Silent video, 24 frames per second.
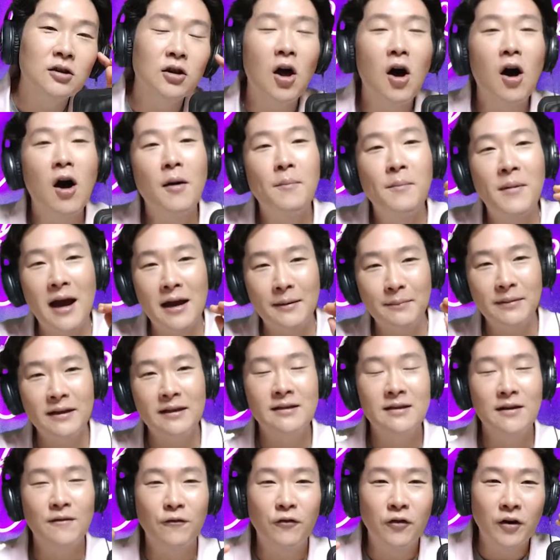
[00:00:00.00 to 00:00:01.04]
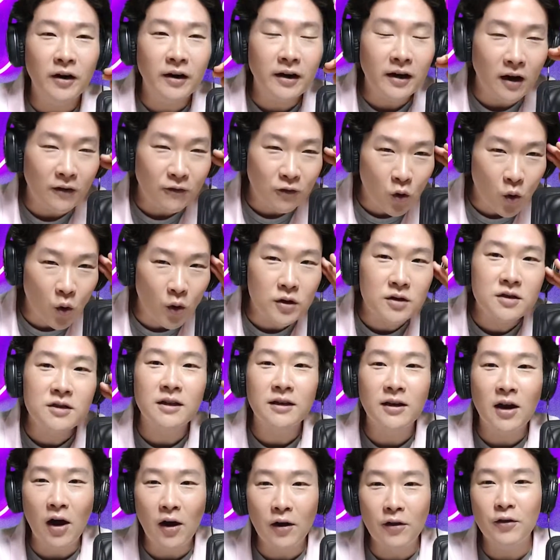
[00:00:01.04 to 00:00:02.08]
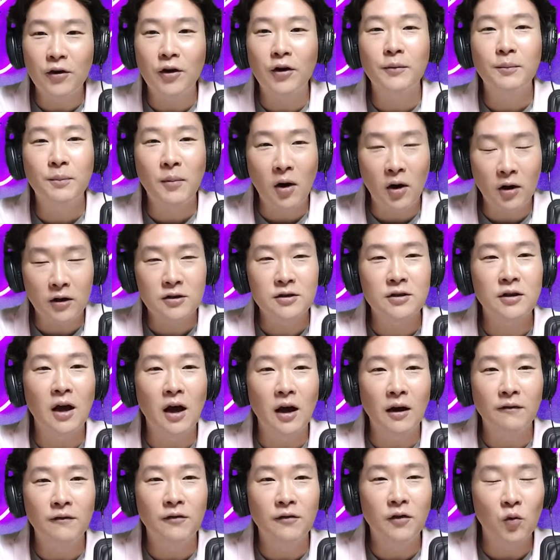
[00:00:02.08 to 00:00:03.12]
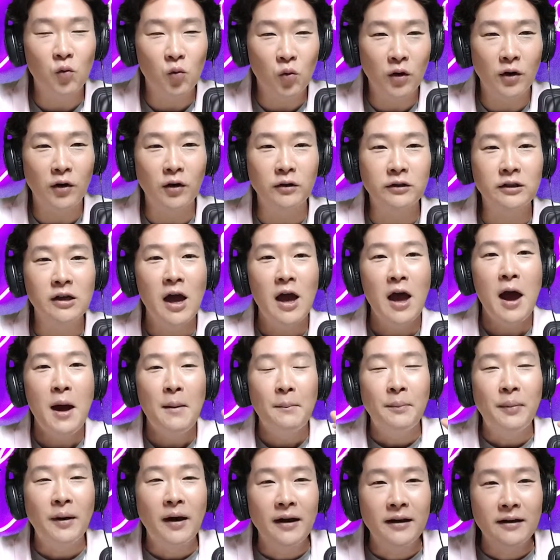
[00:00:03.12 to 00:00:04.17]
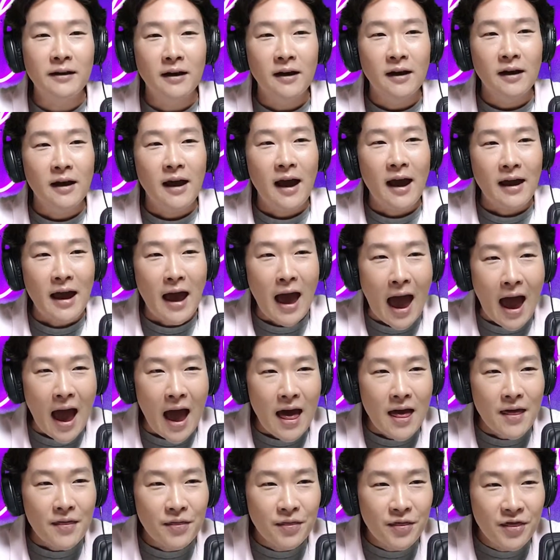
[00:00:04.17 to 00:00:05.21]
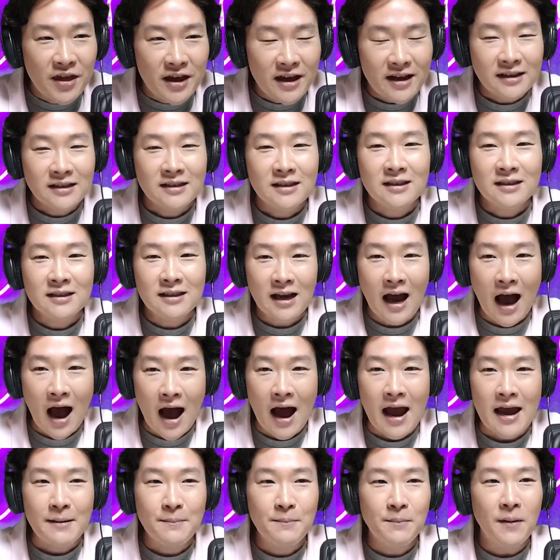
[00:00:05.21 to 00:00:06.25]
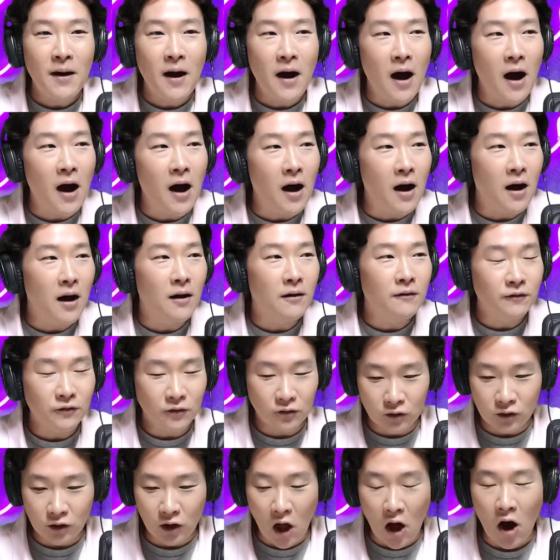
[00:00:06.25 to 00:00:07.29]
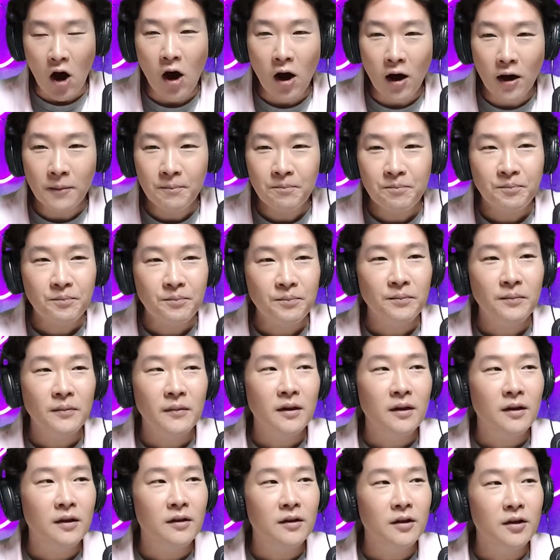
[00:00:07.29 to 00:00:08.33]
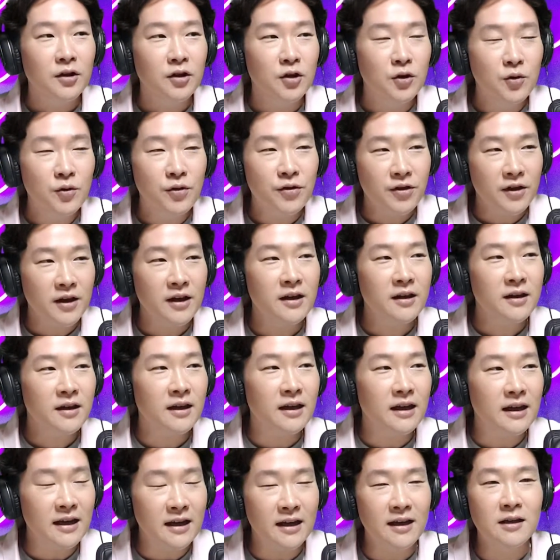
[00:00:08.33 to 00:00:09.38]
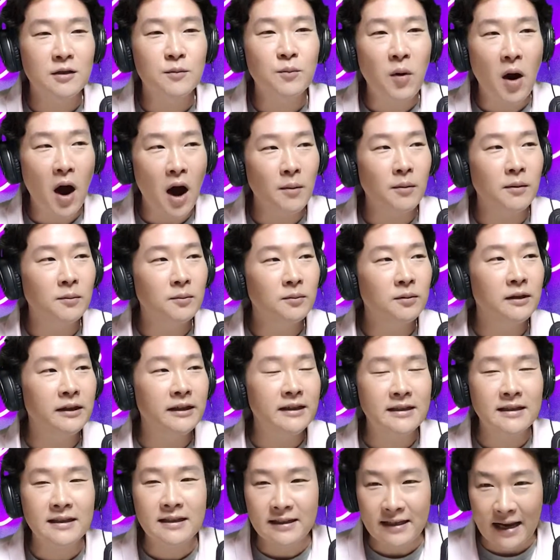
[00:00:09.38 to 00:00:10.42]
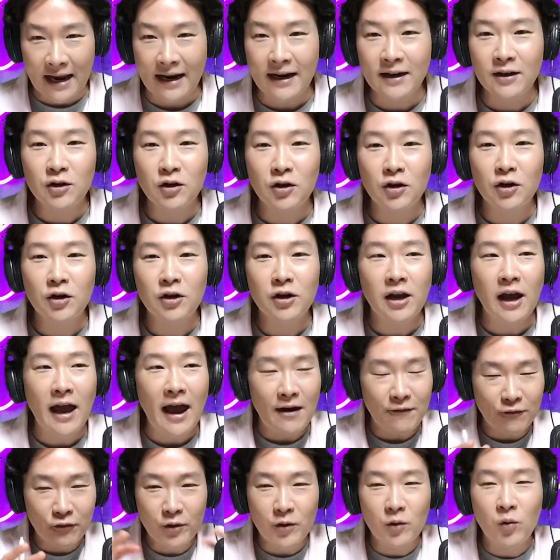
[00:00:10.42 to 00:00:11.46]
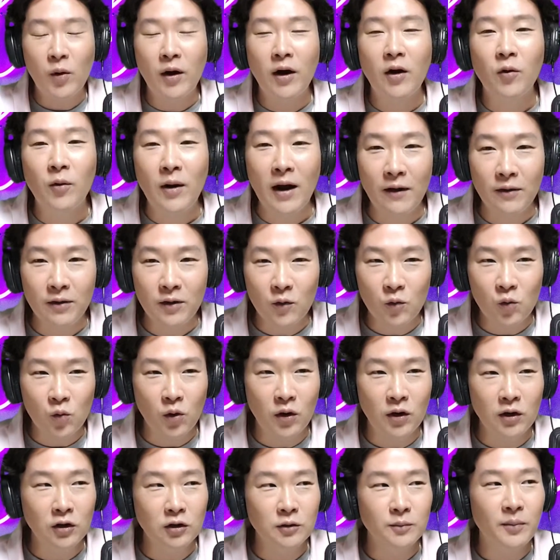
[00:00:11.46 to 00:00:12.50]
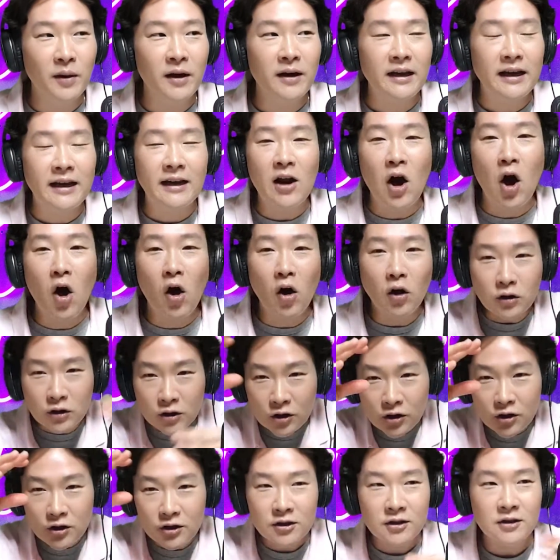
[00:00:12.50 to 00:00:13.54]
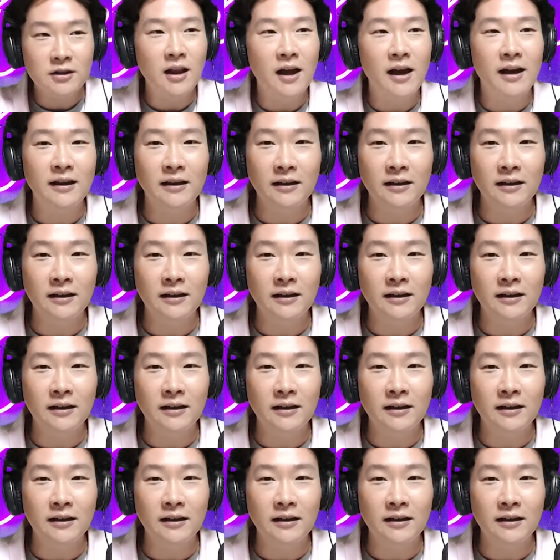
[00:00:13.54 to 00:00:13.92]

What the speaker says: law might be different, of course, in other parts of the world. But this type of law, you think, is probably standard everywhere around the world, but it alters, like,